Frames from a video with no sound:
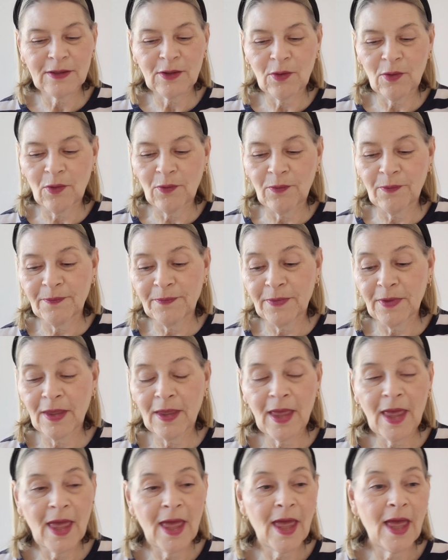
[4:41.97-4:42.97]
So
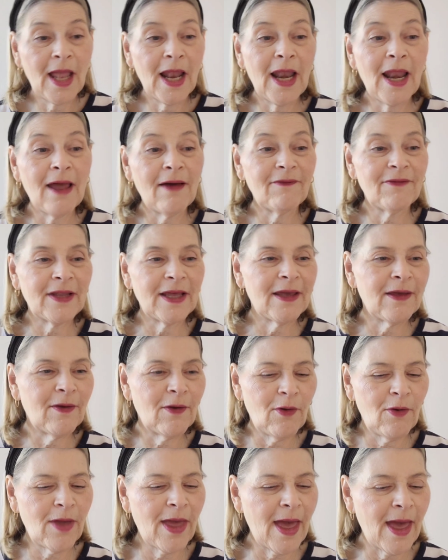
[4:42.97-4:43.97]
lovely,
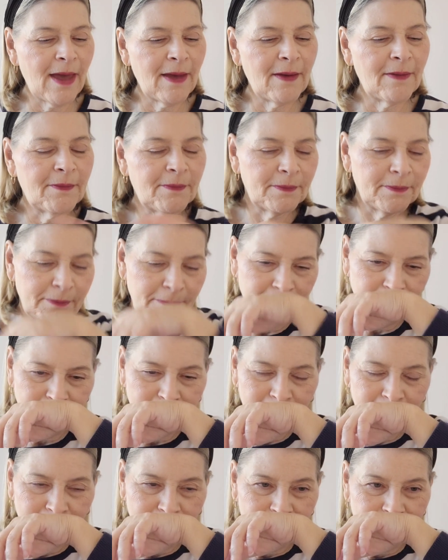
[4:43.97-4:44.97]
okay.
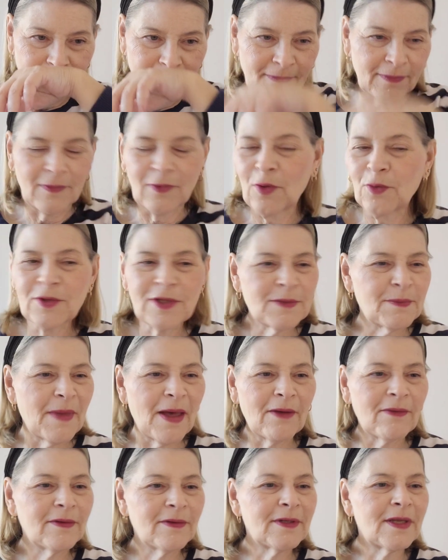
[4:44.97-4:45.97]
No smell.
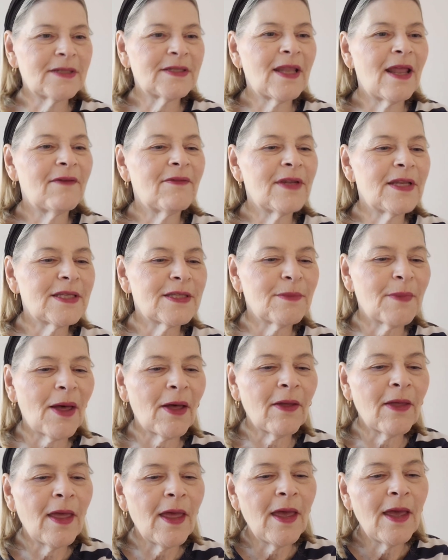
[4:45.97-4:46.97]
Doesn't have any smell.
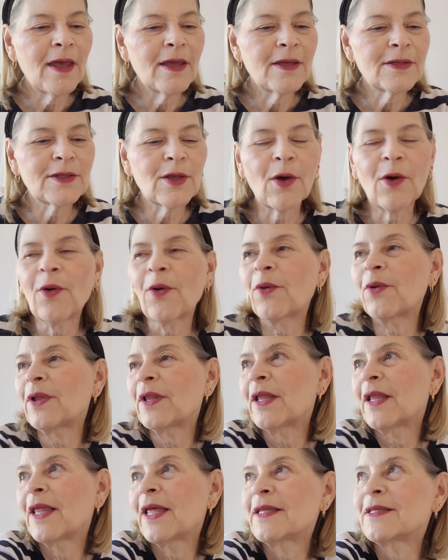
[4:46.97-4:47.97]
So
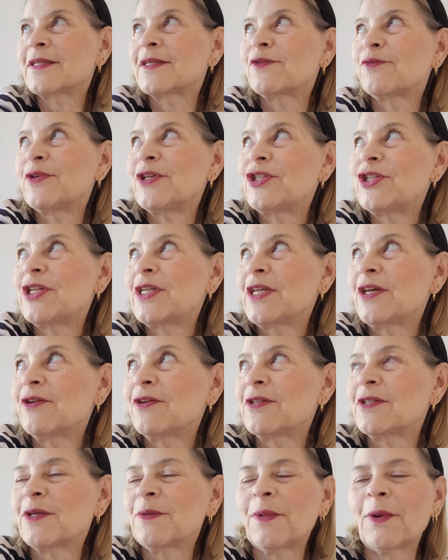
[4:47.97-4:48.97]
let's reach in here
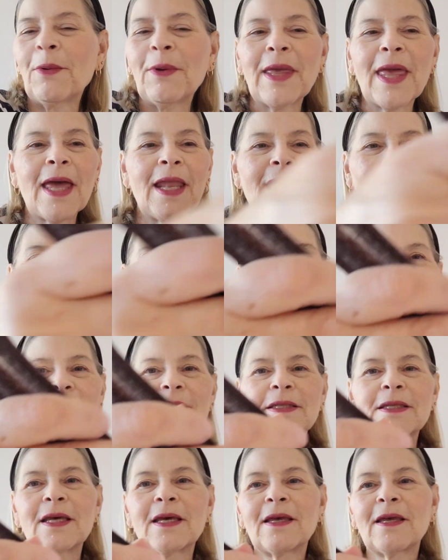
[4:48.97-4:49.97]
and see what we get
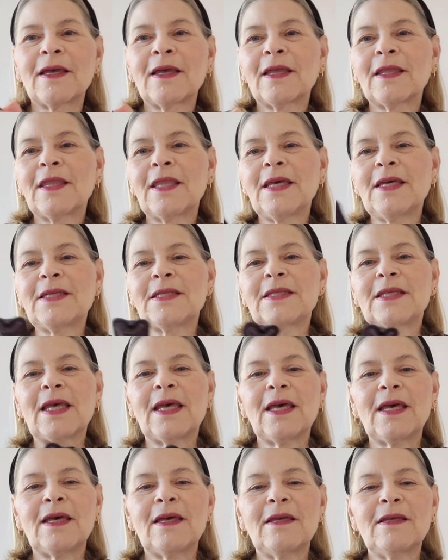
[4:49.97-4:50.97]
next. This
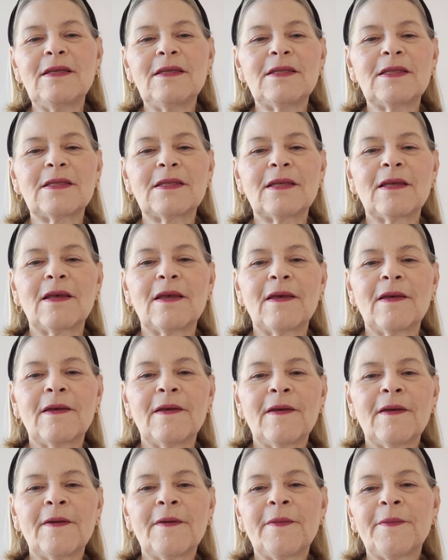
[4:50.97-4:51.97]
is
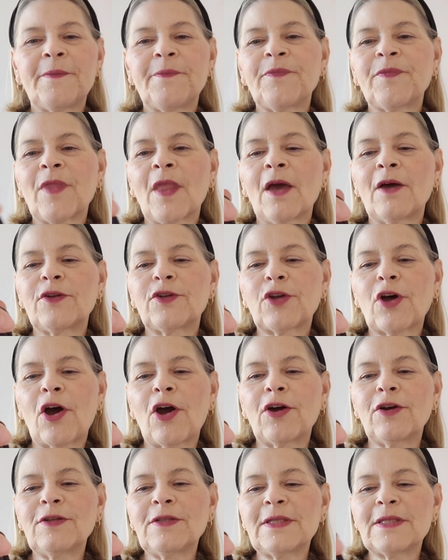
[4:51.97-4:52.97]

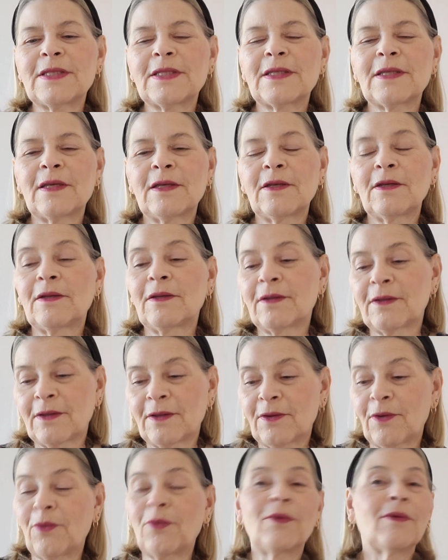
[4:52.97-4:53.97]
Tarte's.
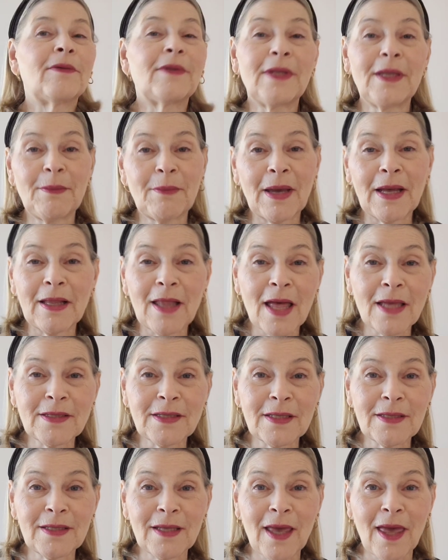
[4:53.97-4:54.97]
What else
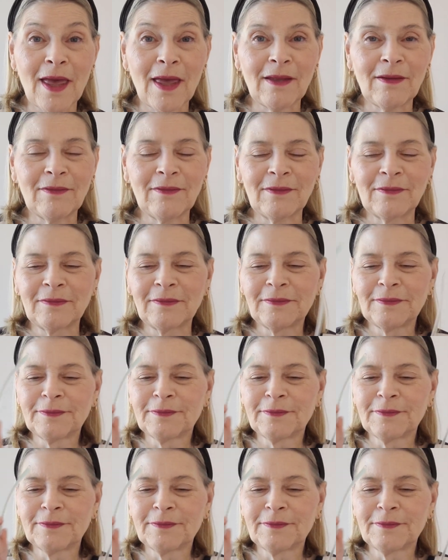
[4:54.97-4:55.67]
is again?